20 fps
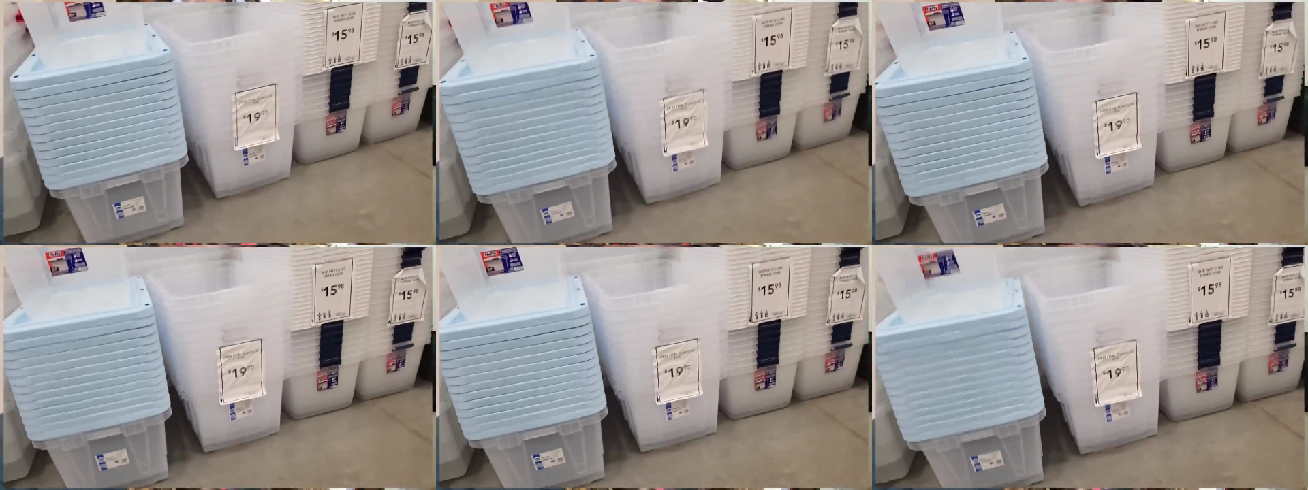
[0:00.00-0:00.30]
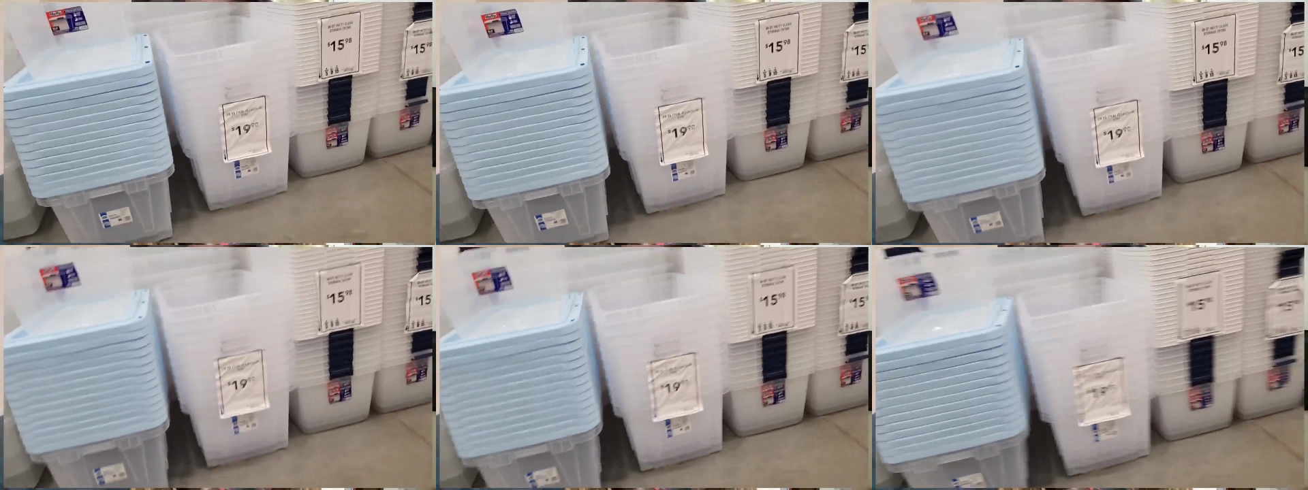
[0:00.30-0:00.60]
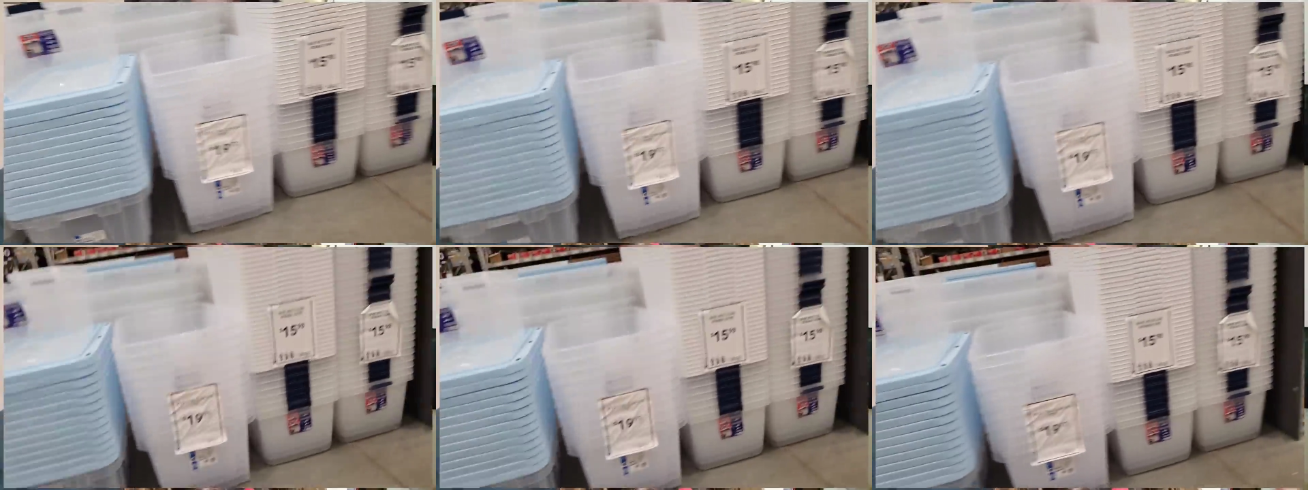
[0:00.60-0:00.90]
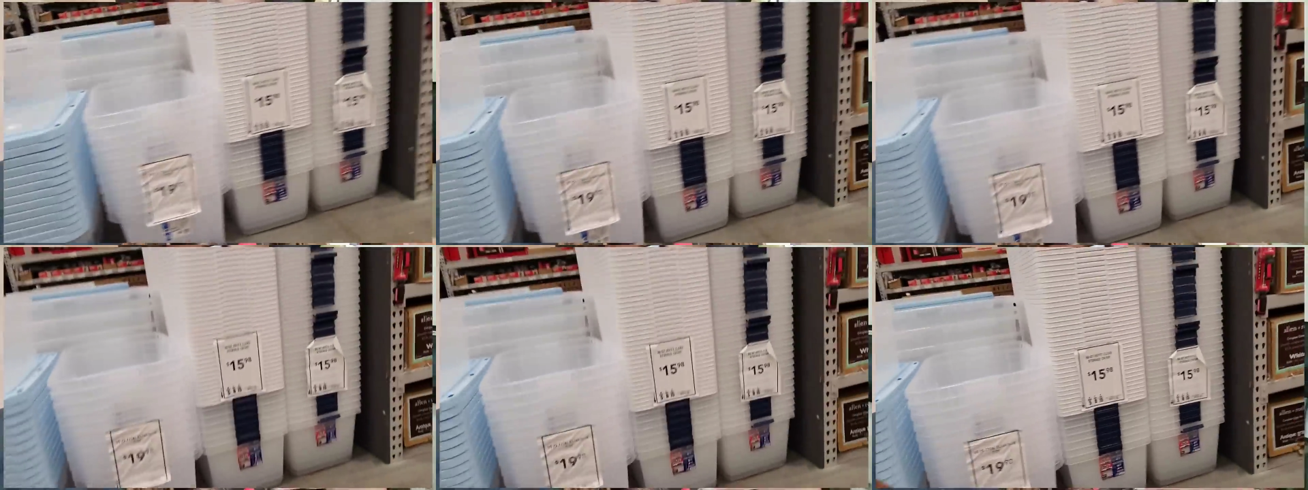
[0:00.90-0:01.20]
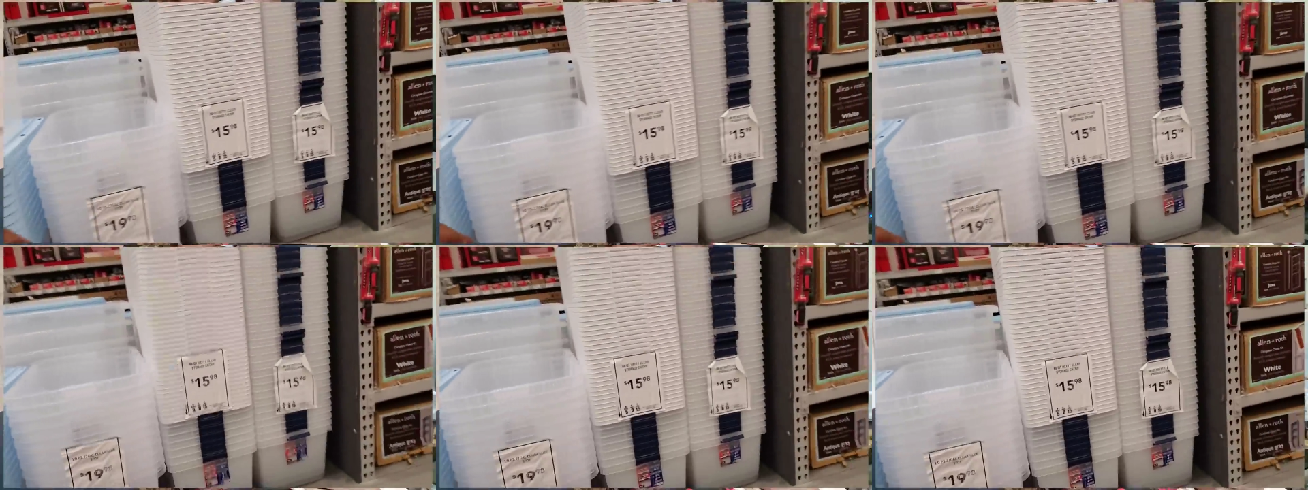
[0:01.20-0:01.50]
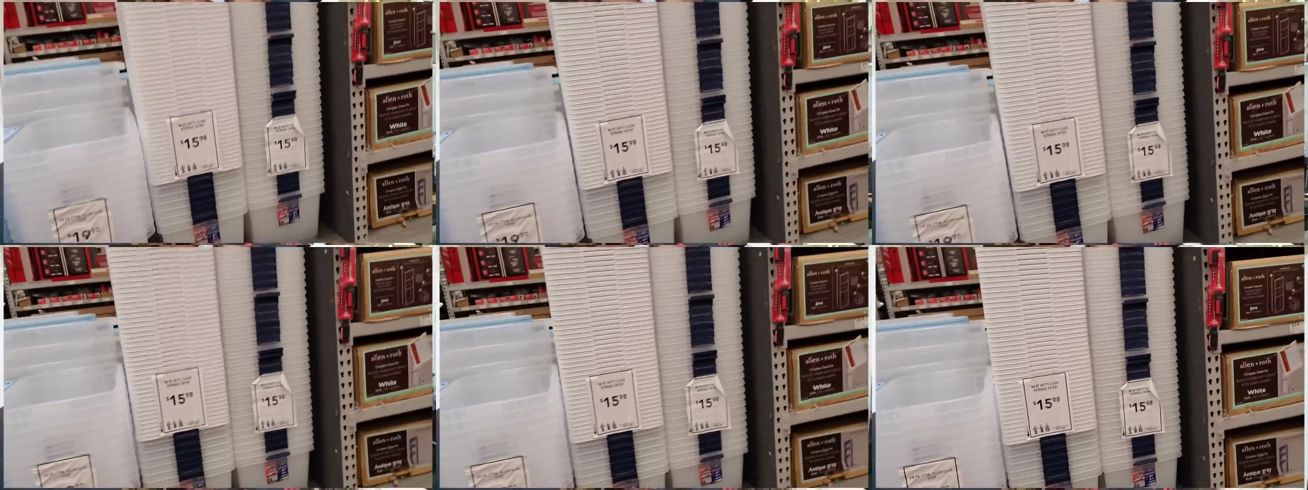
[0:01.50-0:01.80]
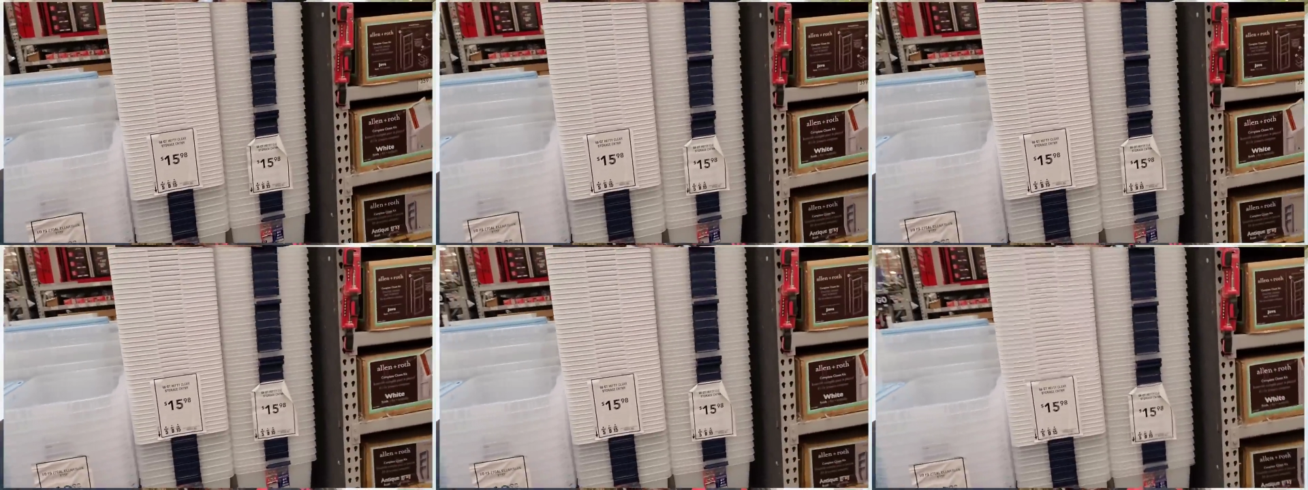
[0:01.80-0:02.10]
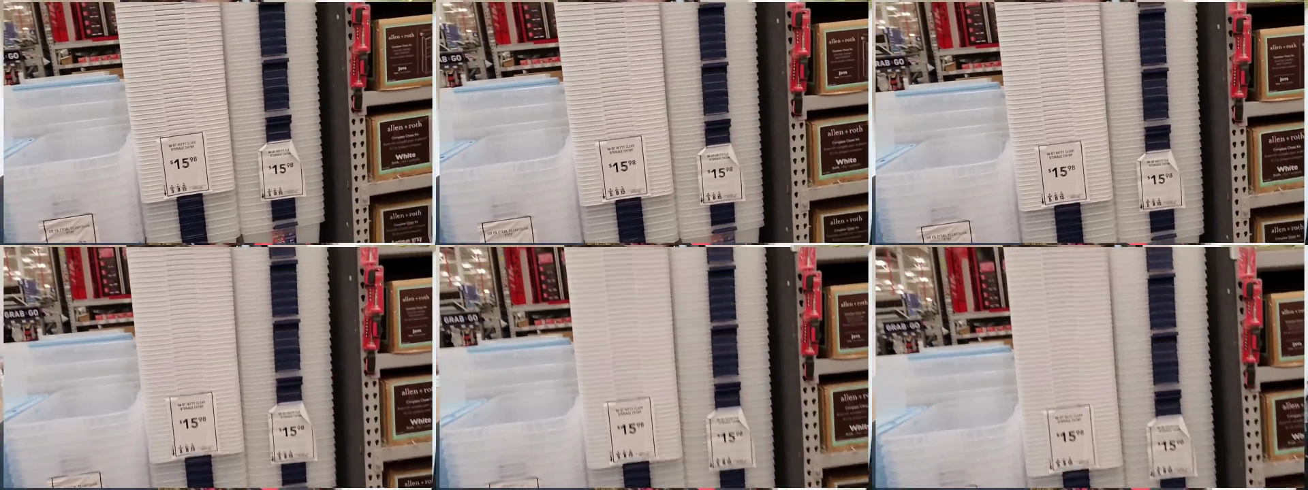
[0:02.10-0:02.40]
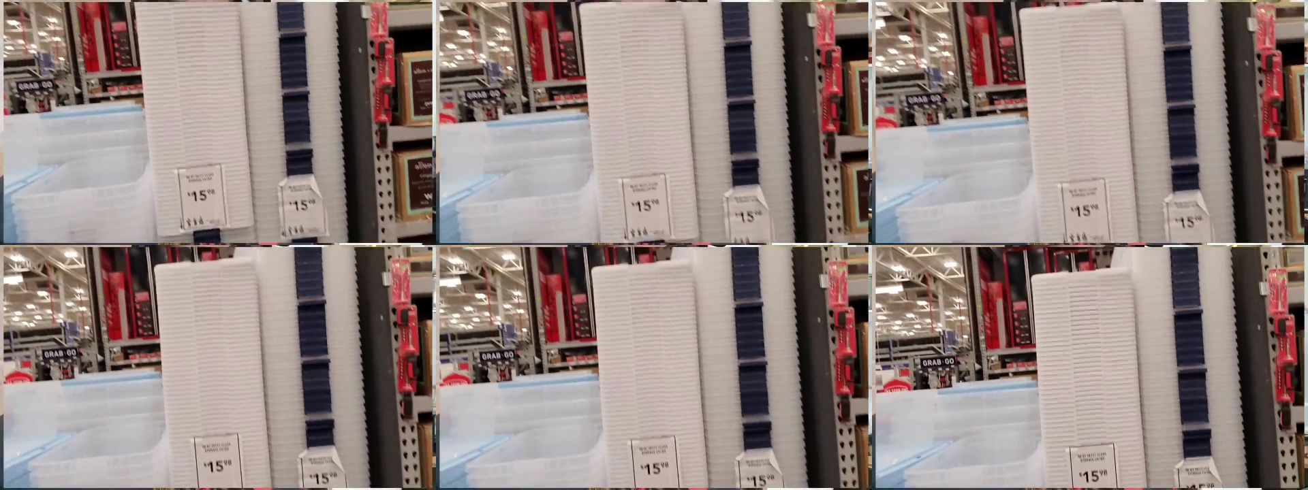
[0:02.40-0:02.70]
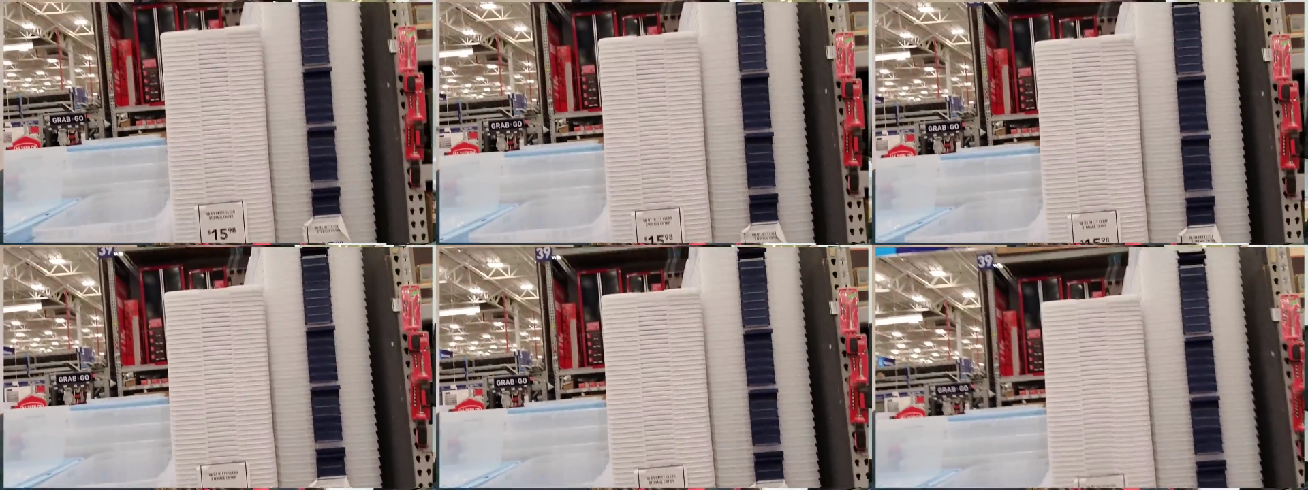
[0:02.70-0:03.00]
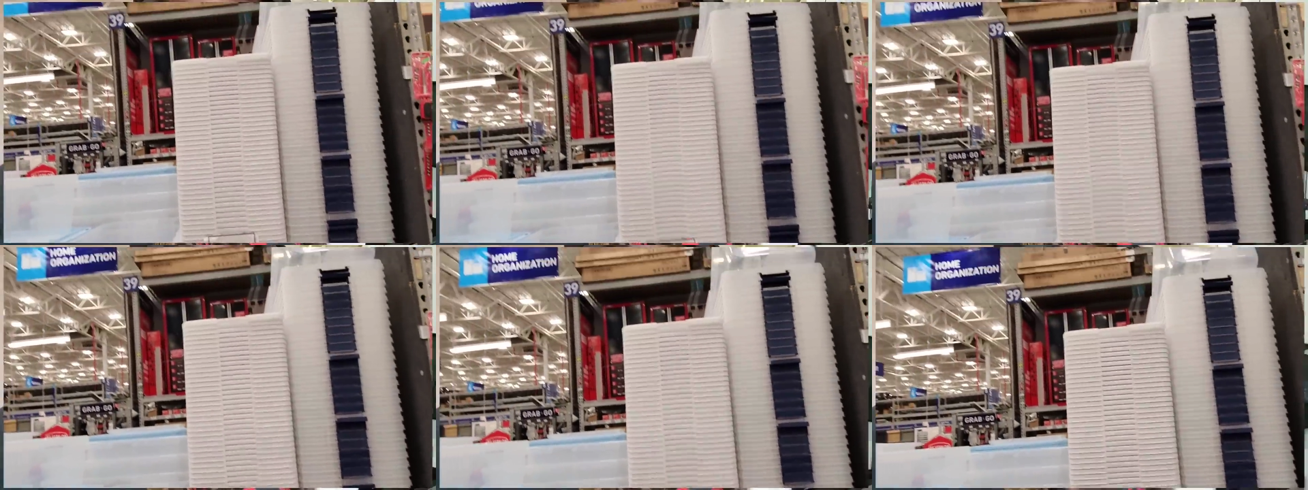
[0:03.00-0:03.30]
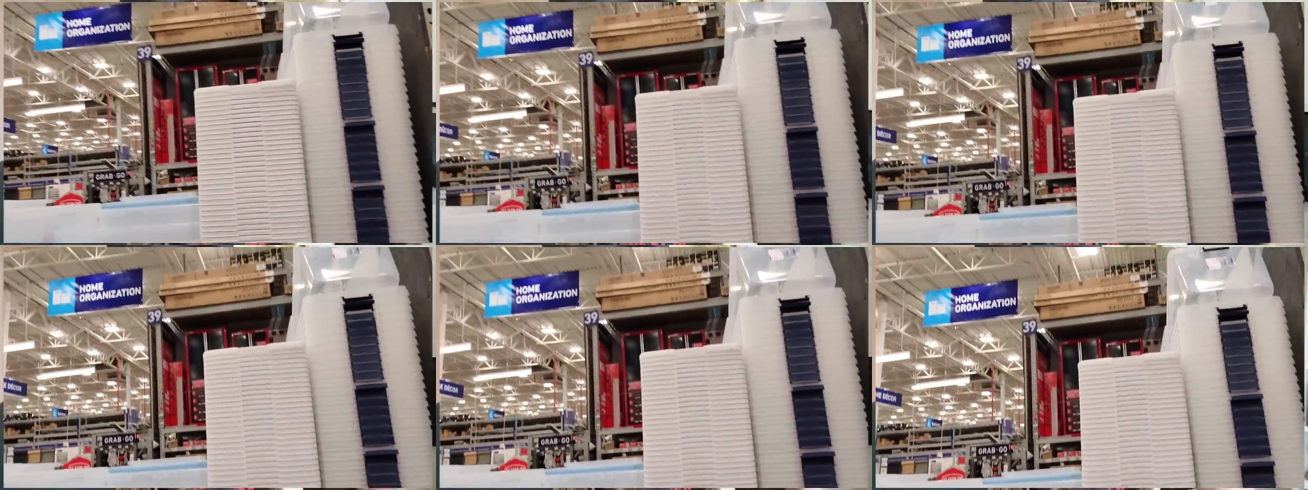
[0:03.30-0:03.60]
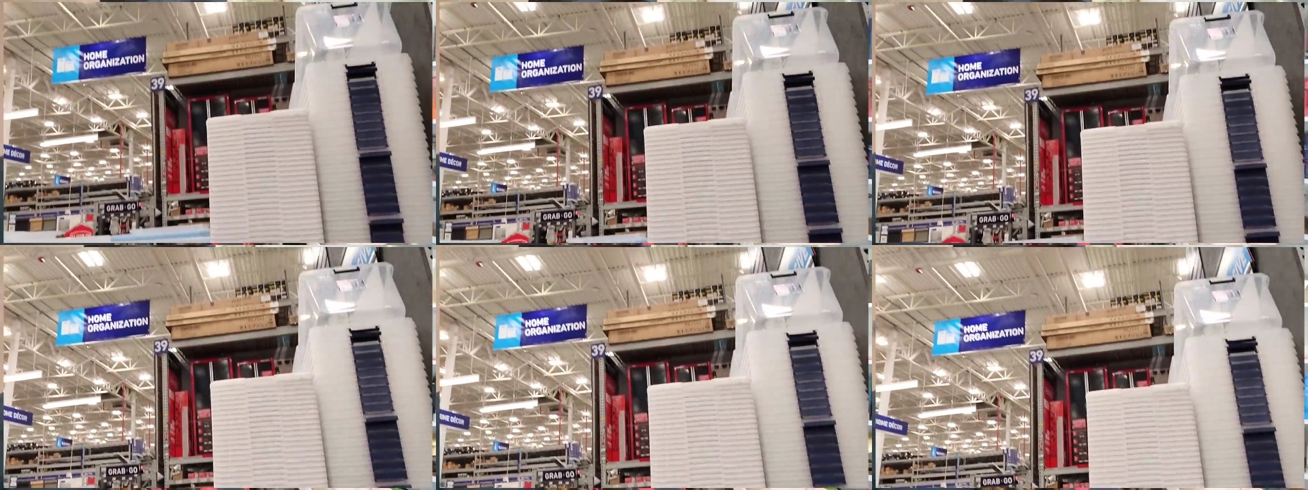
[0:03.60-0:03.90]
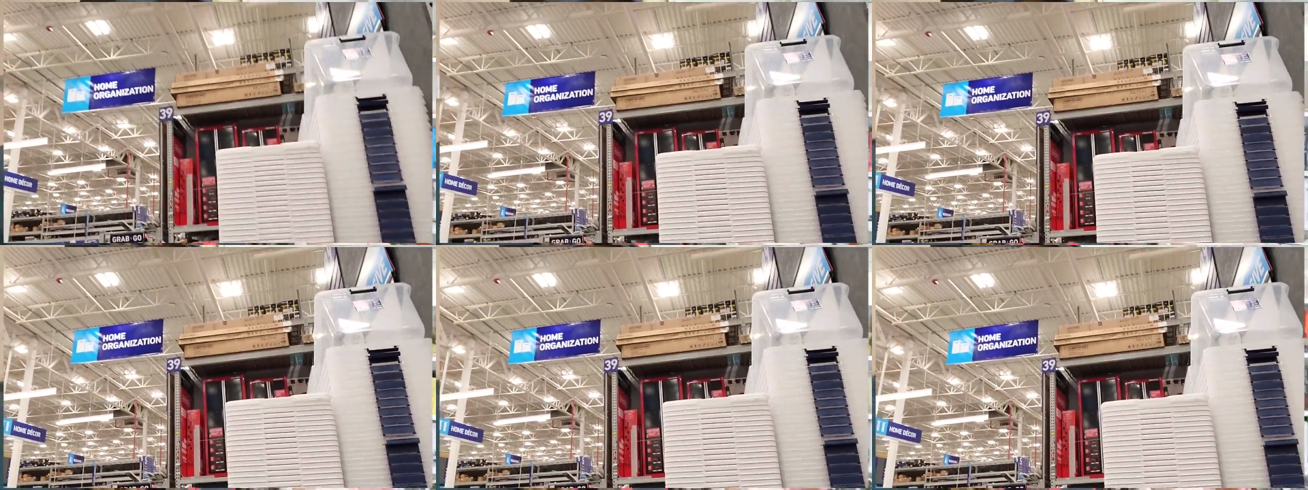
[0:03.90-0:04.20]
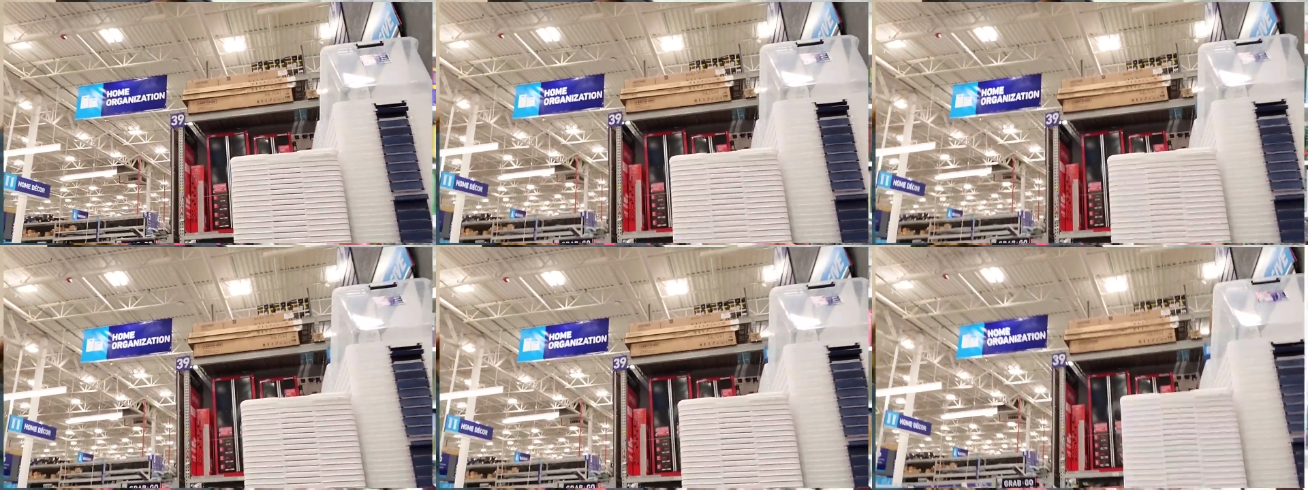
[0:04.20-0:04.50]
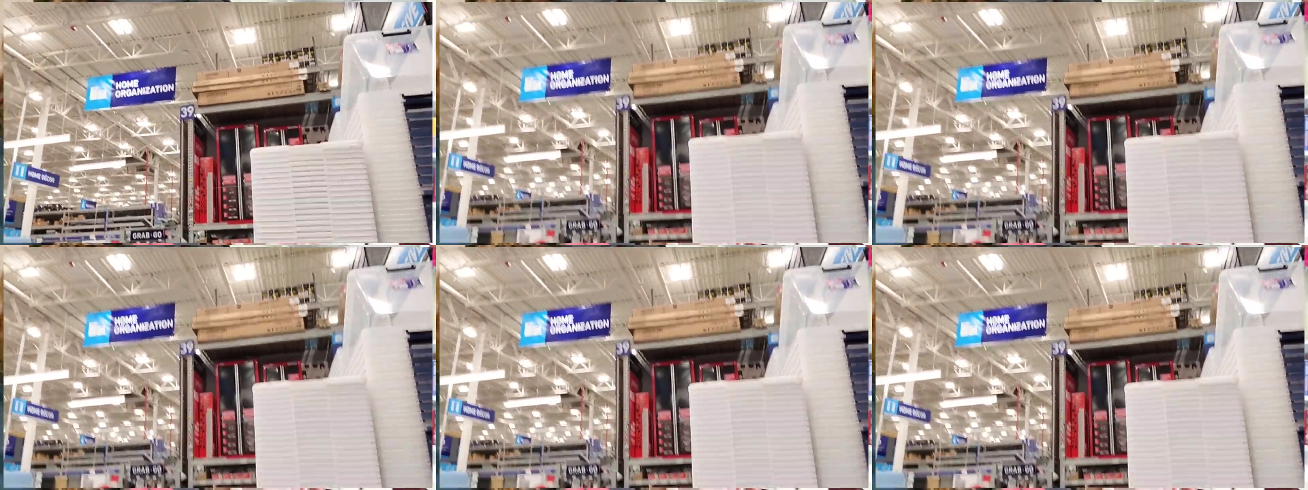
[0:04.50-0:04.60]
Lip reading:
(no speaker visible)